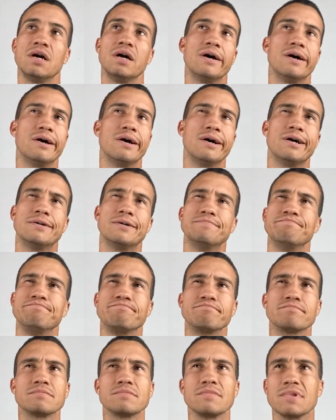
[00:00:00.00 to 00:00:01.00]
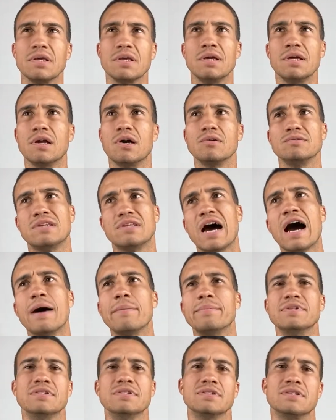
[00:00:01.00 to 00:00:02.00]

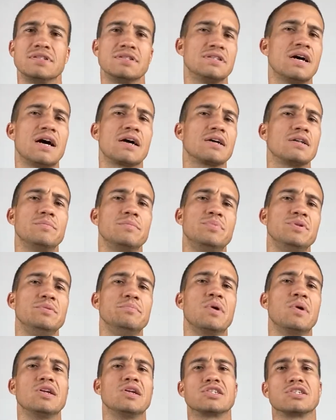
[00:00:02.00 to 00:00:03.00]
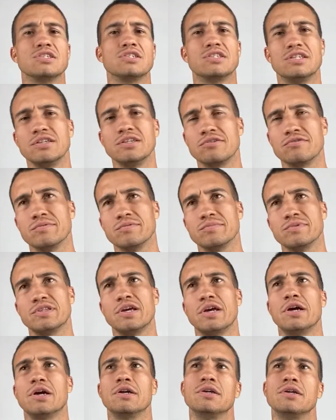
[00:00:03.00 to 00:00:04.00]
Dobbins is not going to be much because Ingram's
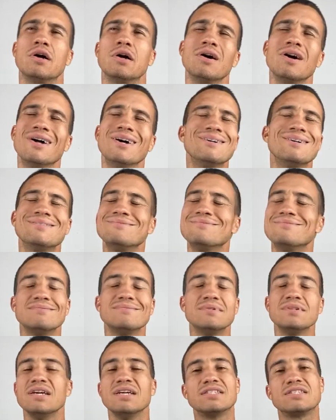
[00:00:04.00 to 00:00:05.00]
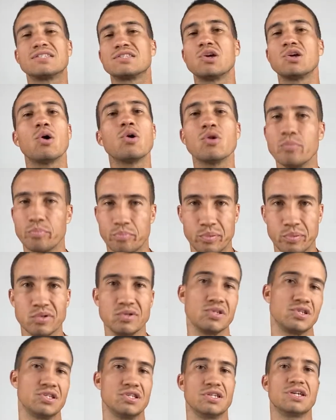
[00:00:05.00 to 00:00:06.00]
there. It's total
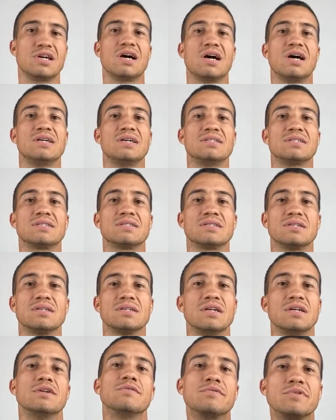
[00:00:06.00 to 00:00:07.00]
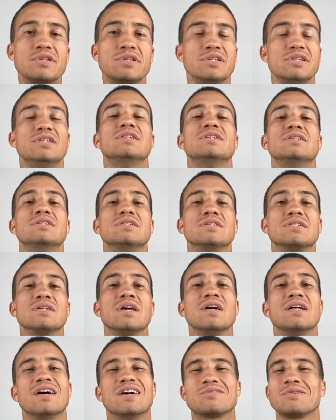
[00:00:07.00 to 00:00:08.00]
bullshit, guys. It really is.
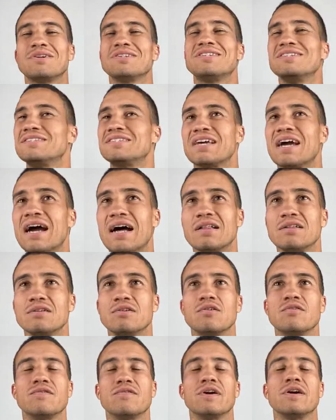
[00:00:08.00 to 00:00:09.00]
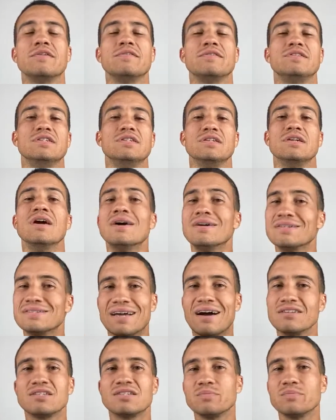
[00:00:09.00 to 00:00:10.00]
That's why I say talent over everything.
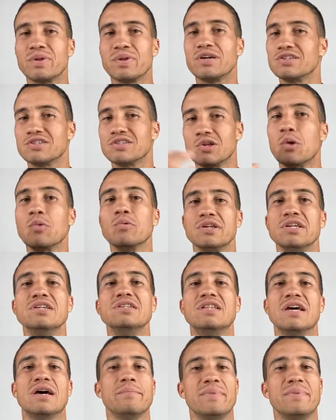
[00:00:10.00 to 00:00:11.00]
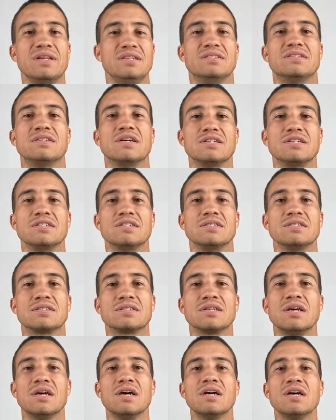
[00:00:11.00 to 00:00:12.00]
Talented players don't need that many
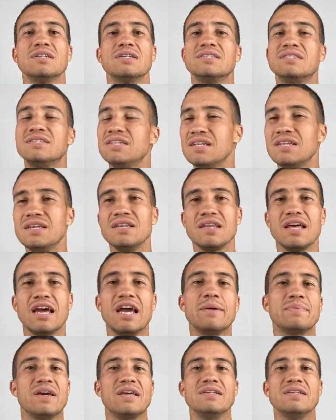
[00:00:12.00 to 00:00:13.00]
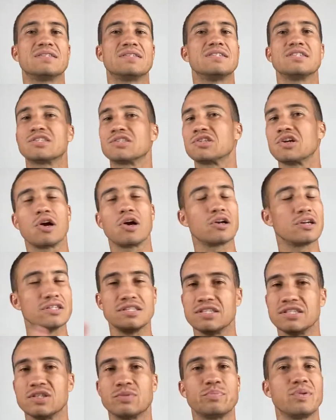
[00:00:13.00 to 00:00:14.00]
touches. Cedee Lamb getting 6
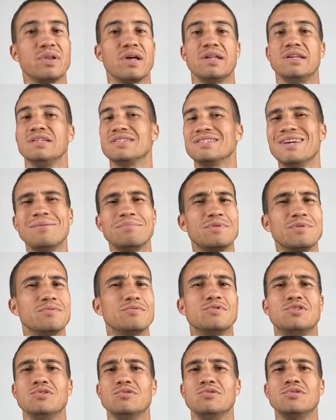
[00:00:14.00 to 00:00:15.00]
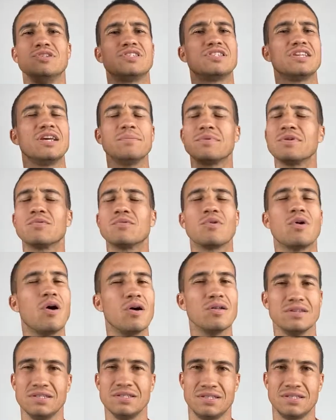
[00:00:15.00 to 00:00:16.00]
targets is plenty. Same thing with Jeudy. Same thing with
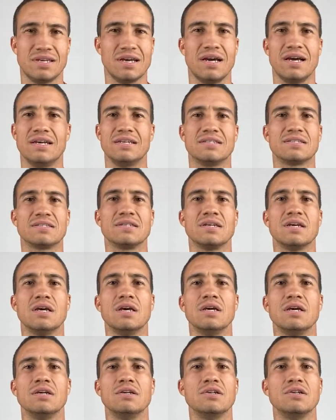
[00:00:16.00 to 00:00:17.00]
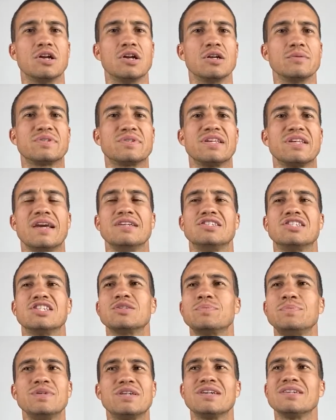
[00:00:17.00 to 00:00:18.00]
all these guys. You know what I'm saying?
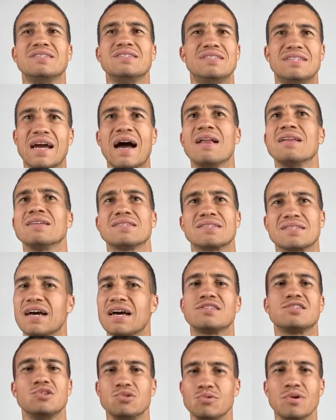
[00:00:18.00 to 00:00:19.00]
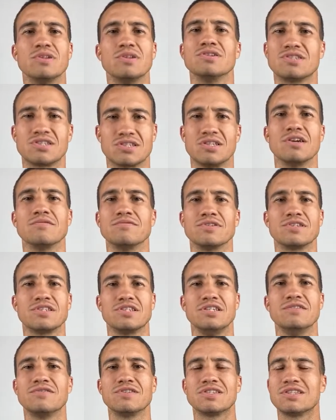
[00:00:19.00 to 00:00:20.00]
Just because Dallas got 2 other stud
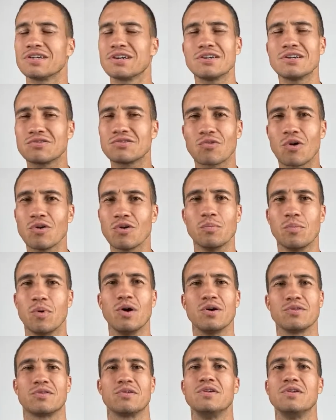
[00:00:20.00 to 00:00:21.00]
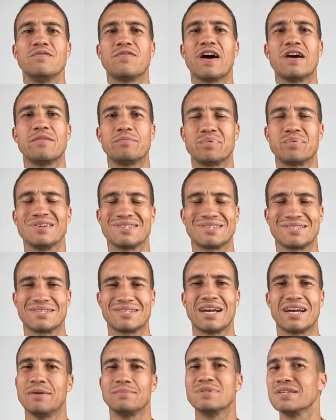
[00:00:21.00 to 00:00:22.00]
receivers, they're going to throw the ball 35-plus
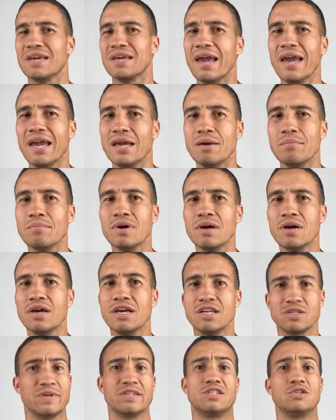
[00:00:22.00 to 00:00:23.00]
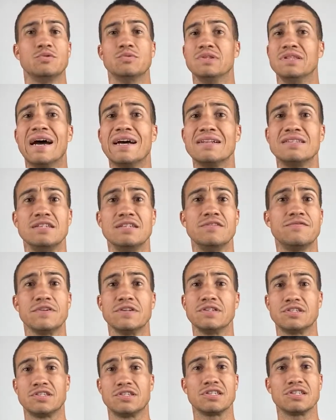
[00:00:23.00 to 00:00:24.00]
times a game, especially with that
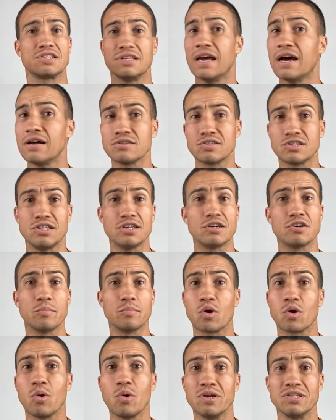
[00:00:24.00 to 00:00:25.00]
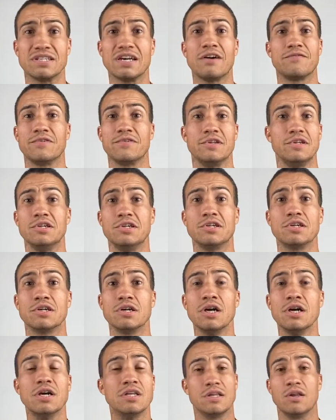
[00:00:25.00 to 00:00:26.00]
defense. Just announced Gerald McCoy's out for the
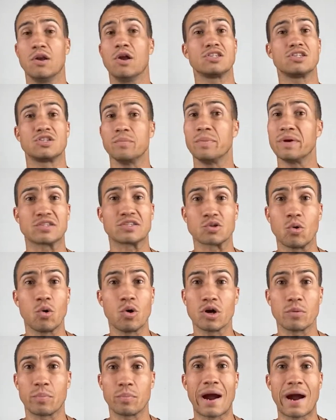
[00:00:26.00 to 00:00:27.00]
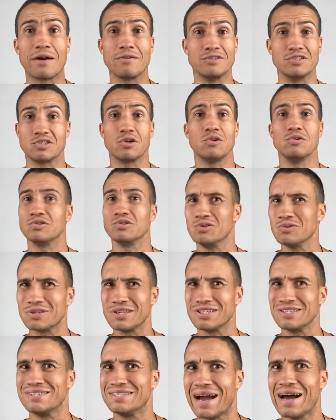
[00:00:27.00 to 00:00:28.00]
year. They lost their best corner, Byron Jones. You don't
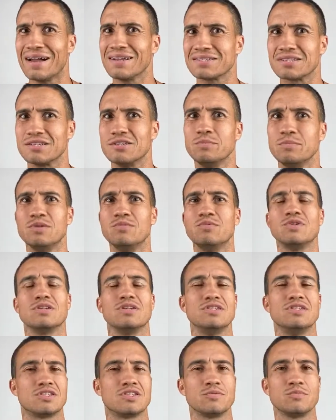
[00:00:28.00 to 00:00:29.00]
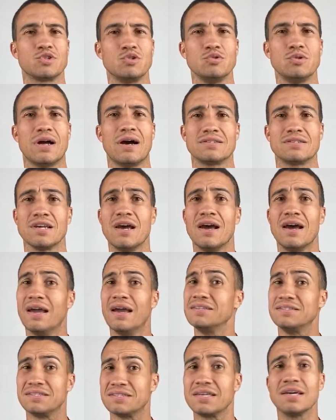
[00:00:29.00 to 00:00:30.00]
think Dallas is going to be in some shootouts?
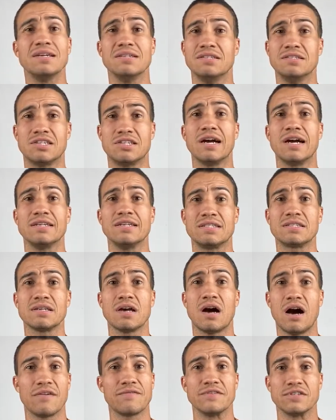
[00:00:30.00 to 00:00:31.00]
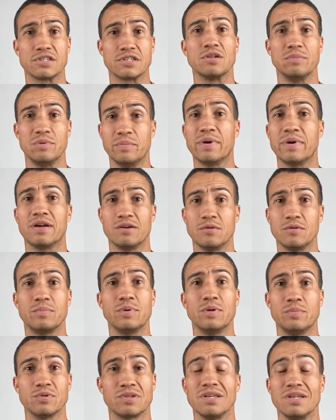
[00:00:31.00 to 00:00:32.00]
Hate to tell you, the Giants' offense is going to be better than
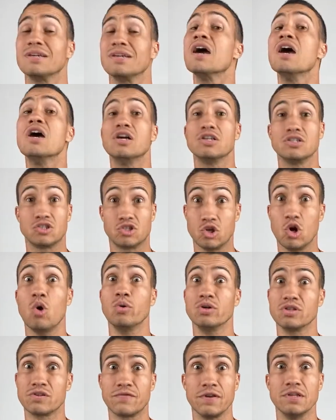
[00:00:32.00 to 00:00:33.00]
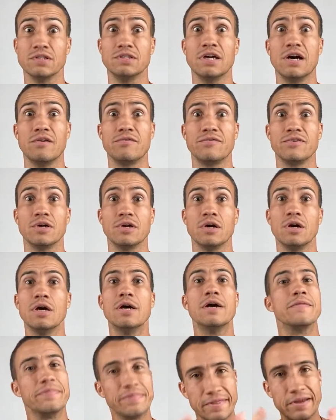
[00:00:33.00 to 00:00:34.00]
people think. So is Philadelphia.
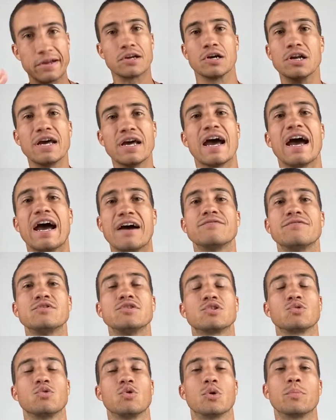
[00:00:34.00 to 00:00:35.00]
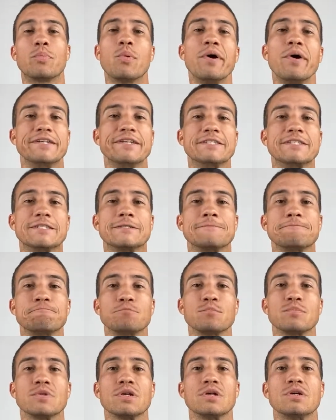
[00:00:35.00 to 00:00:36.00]
They're going to have to score points.
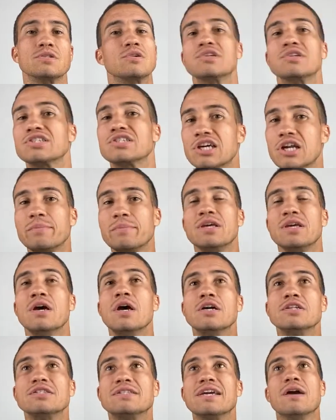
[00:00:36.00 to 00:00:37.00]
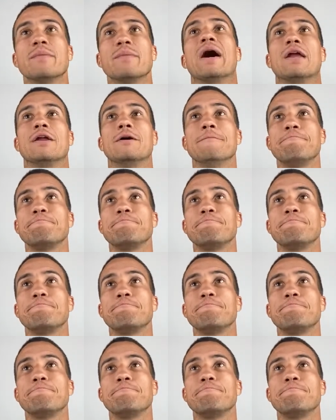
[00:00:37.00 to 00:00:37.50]
So there's going to be, think about it.